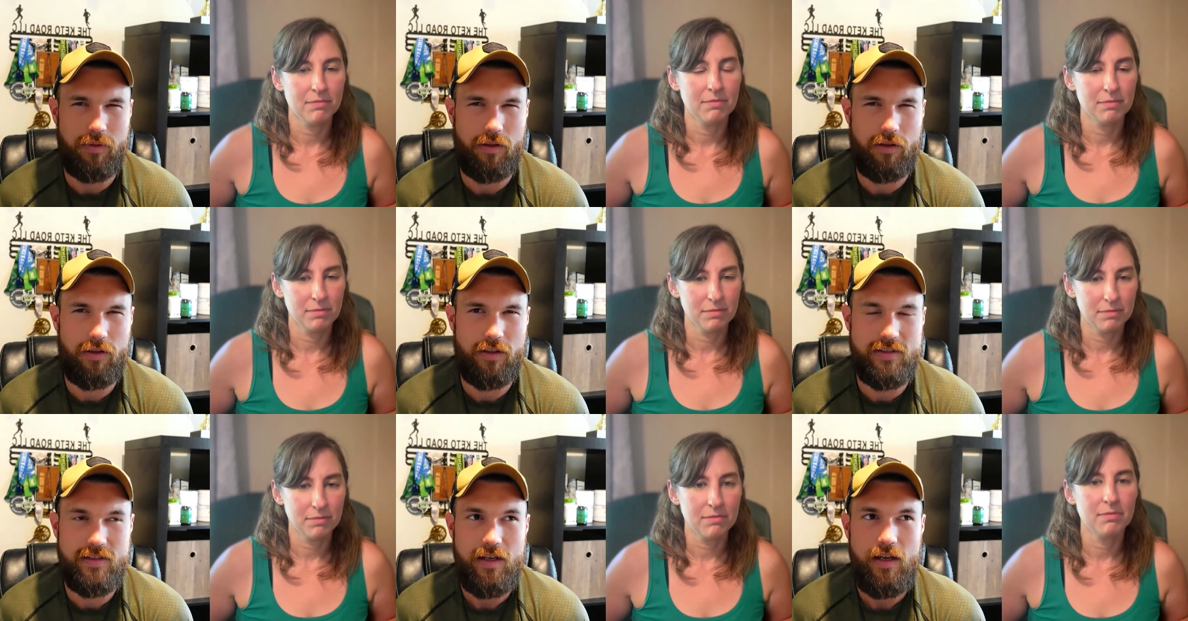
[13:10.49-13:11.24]
Speaker 1: to learn. Cause
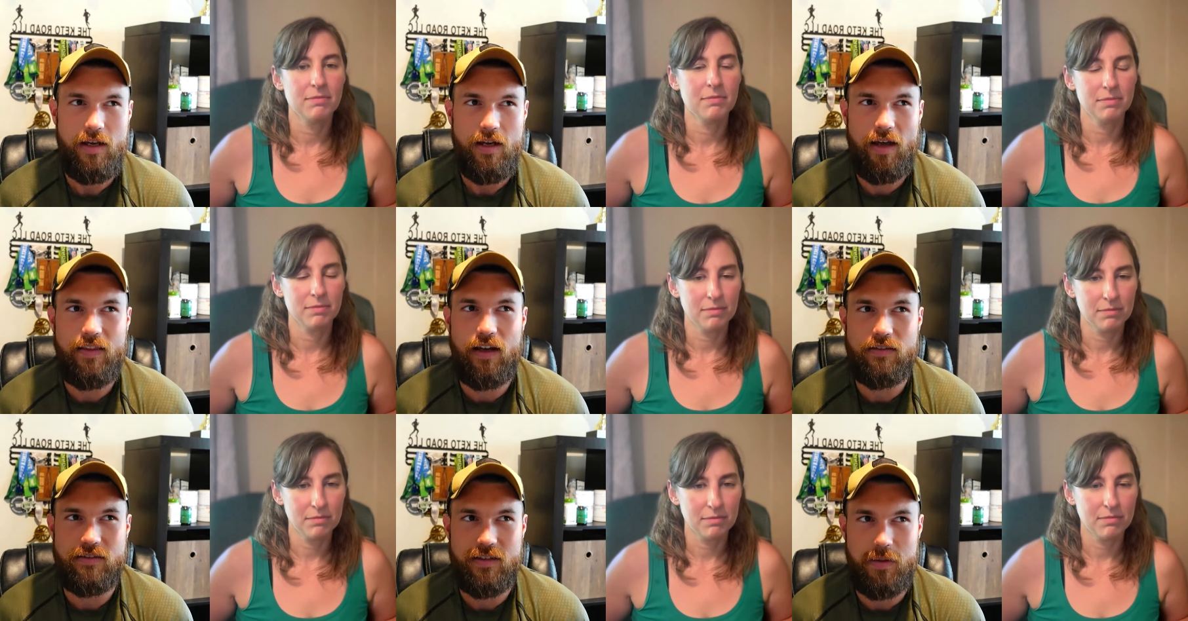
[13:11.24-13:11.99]
I think
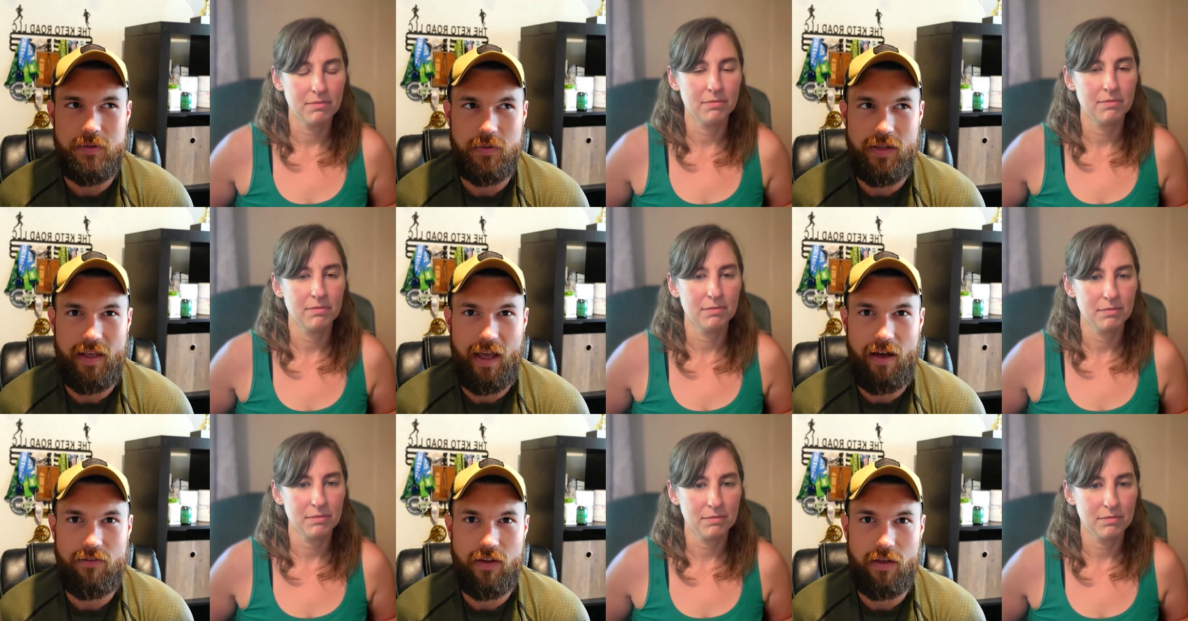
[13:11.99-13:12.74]
oftentimes when they have
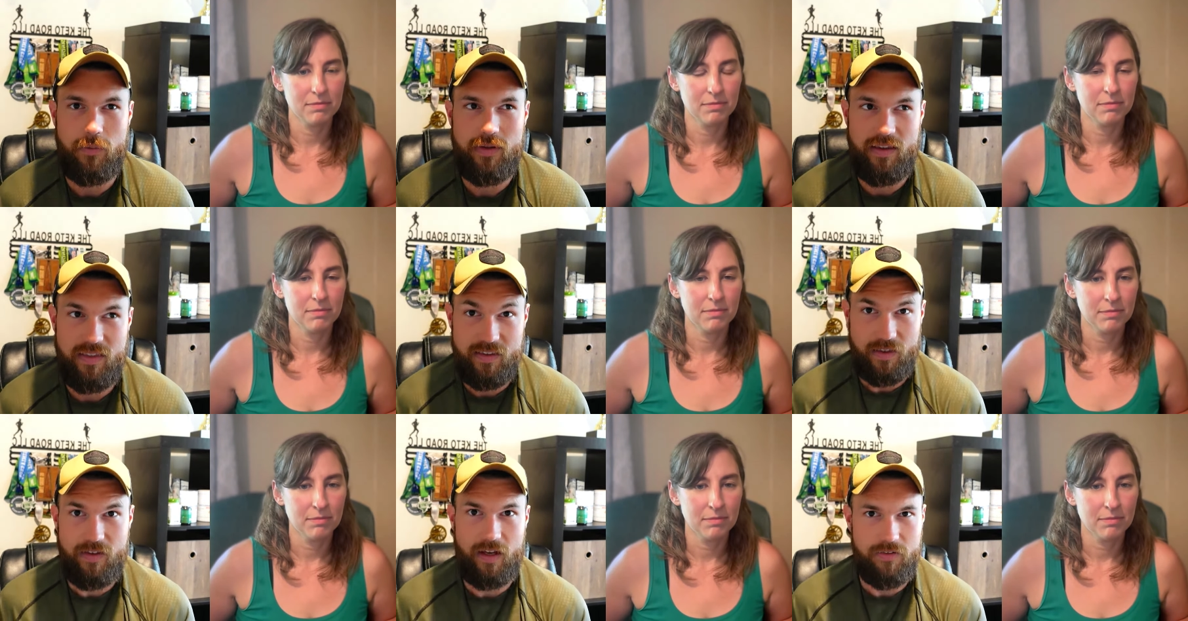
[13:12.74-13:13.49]
like, when they think they
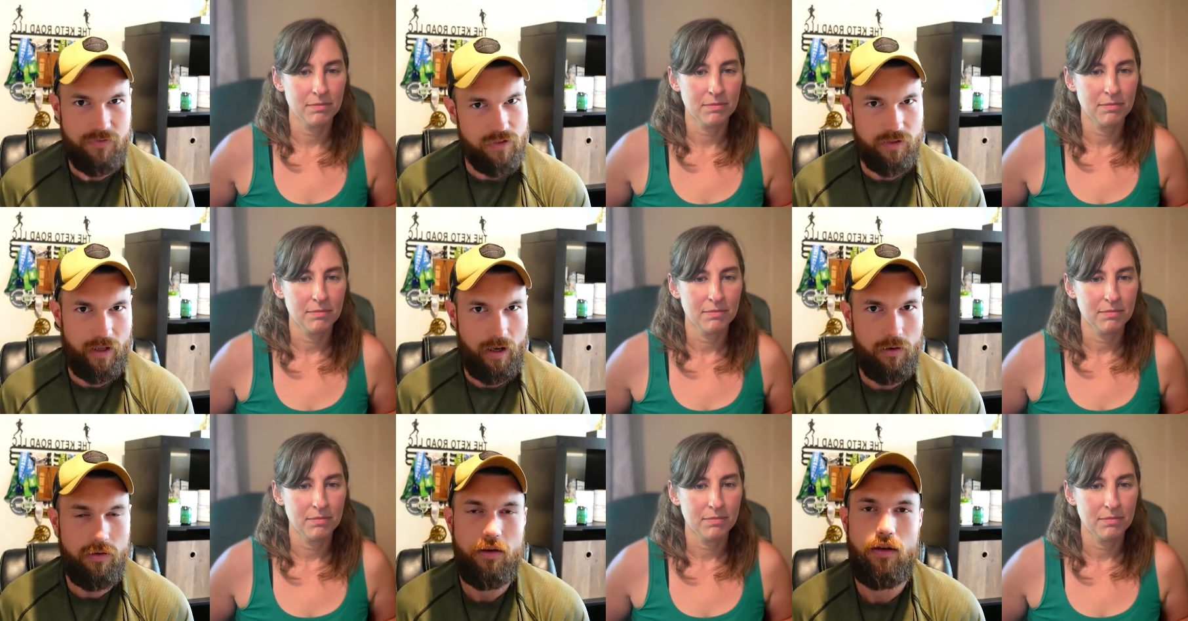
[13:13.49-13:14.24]
got it figured out,
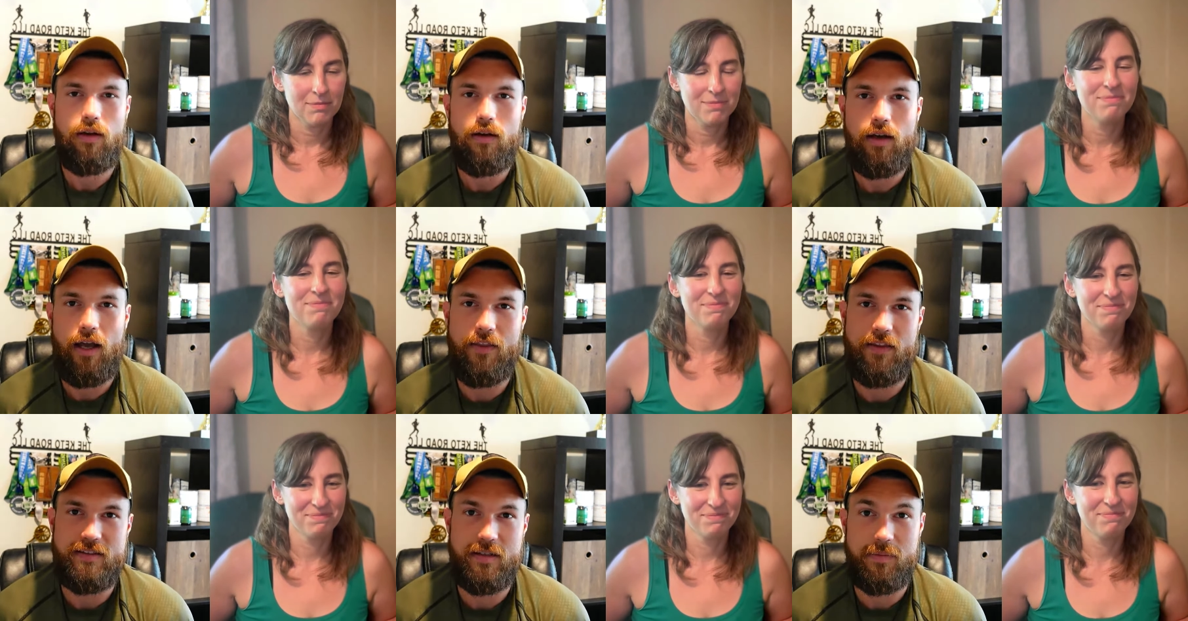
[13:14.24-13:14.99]
and then
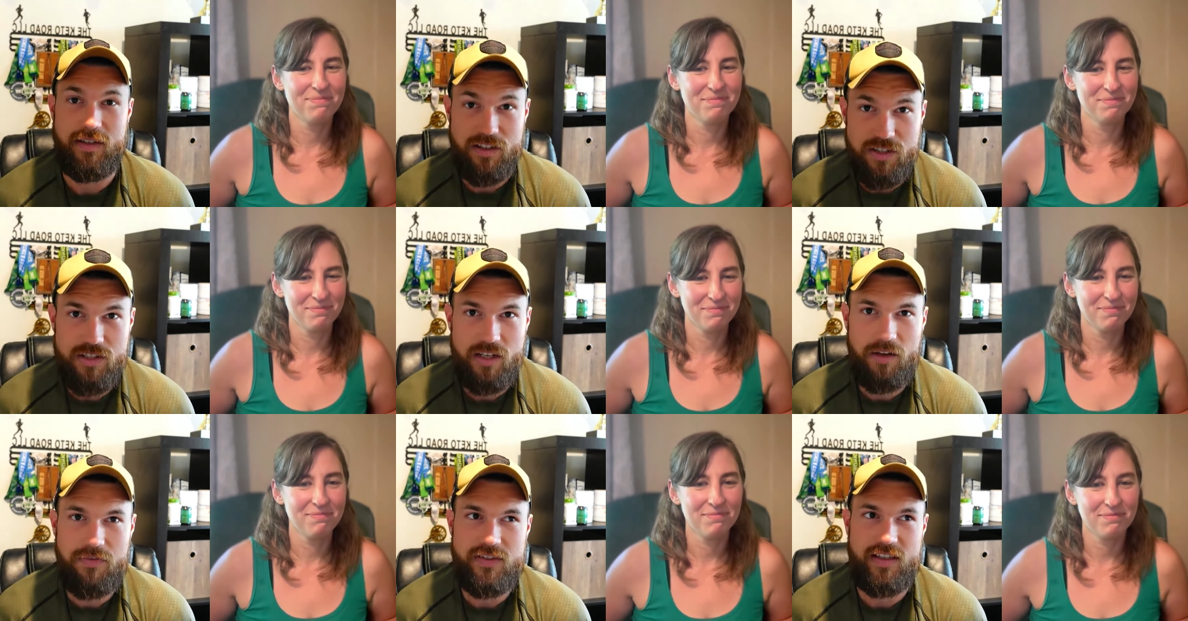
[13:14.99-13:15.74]
something
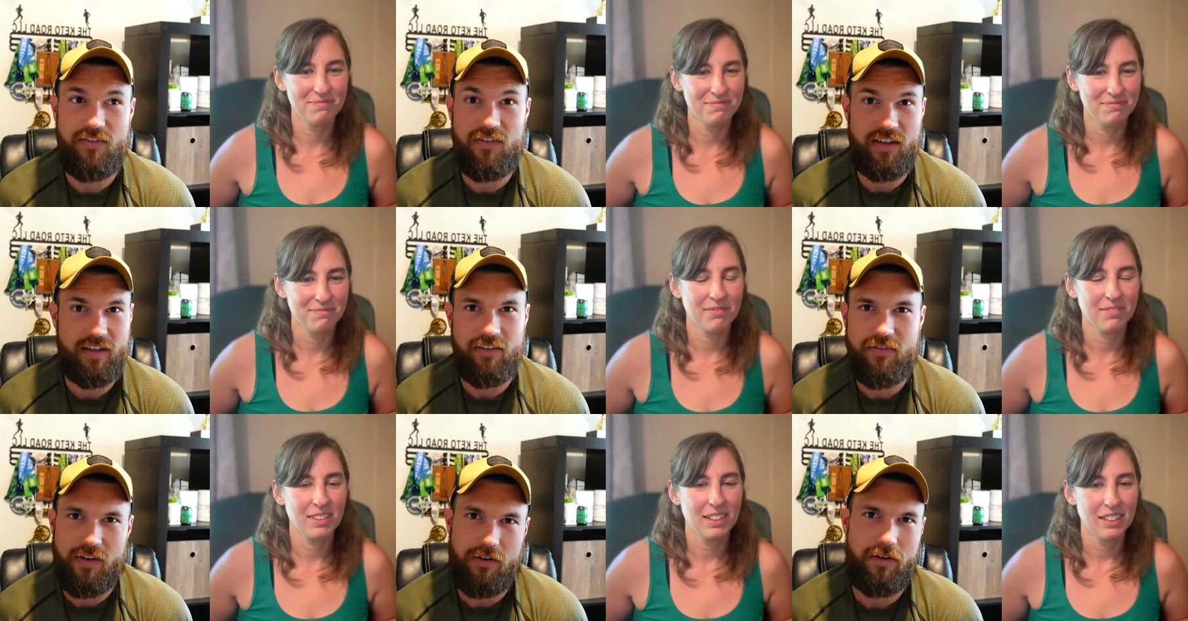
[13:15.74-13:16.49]
shifts, they feel like a
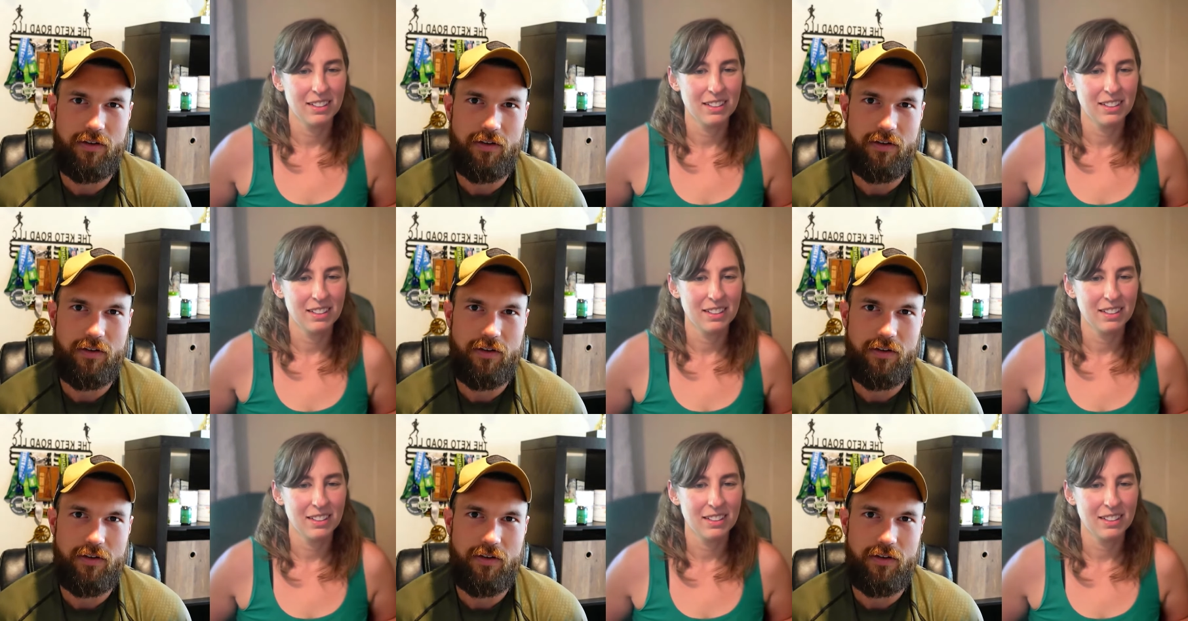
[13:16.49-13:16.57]
failure.